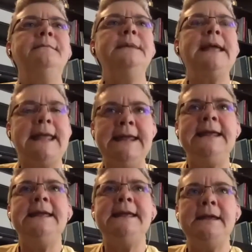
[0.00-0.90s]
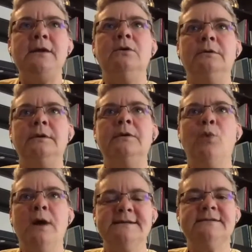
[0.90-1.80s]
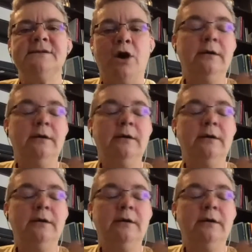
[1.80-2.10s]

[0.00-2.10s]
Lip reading: He was